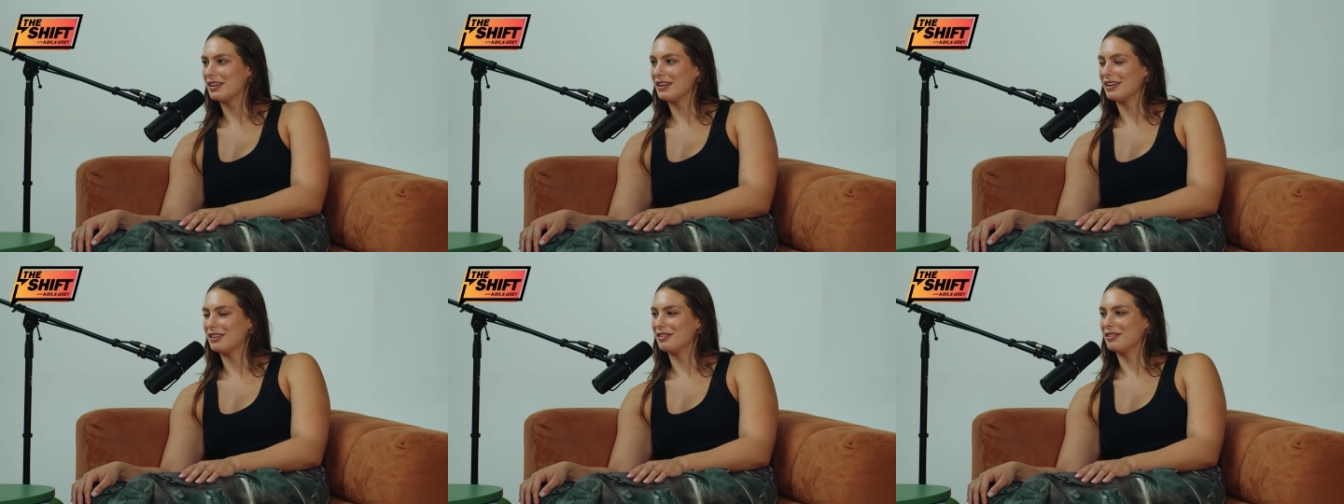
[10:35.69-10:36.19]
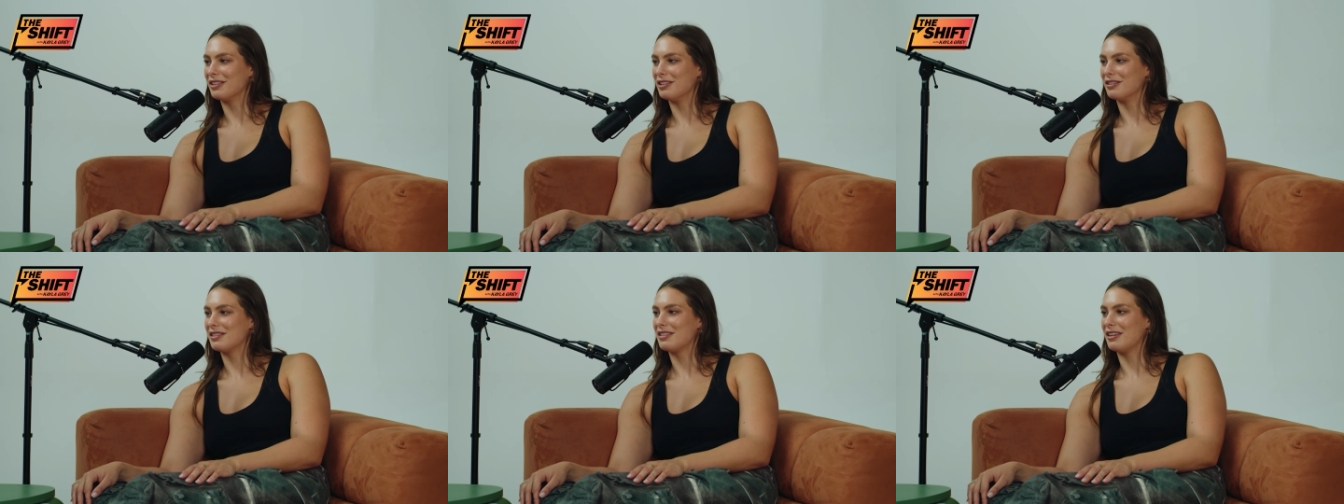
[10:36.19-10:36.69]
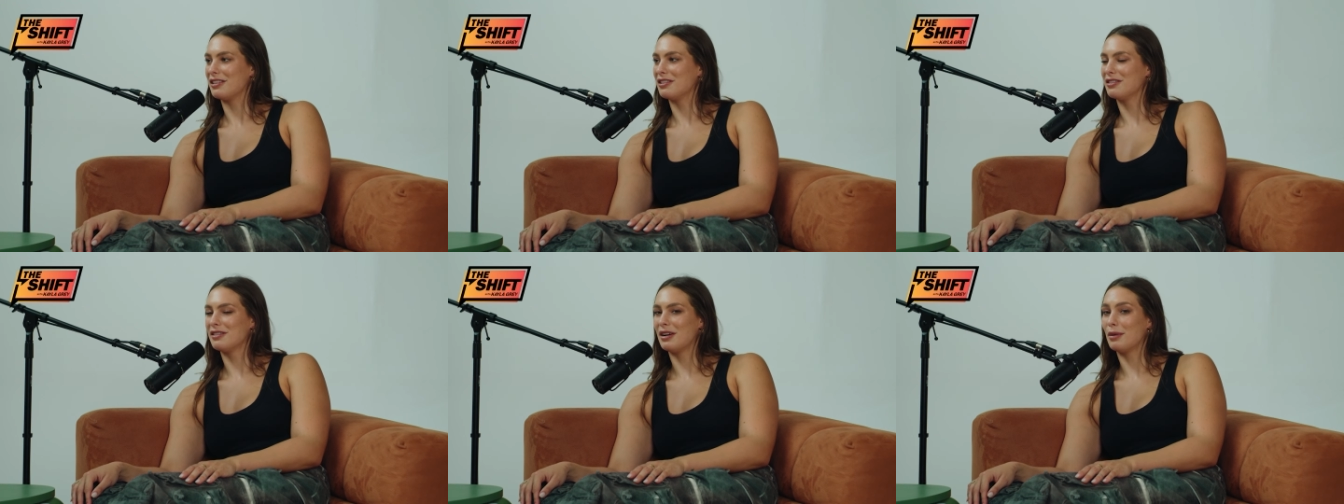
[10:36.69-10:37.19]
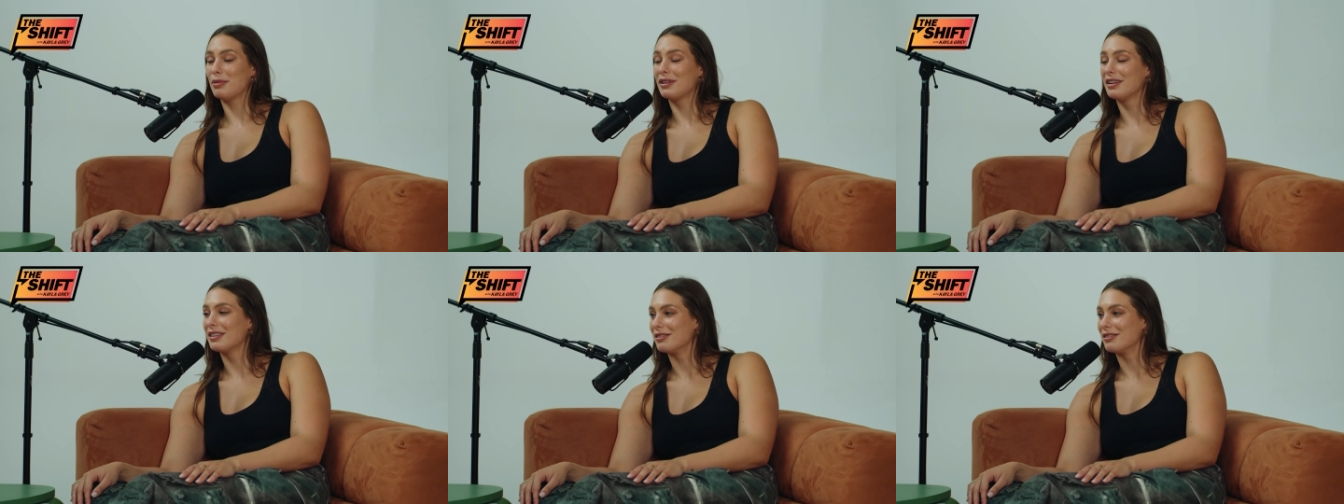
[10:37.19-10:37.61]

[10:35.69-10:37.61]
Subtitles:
then I don't really know what to tell you. I'm putting in the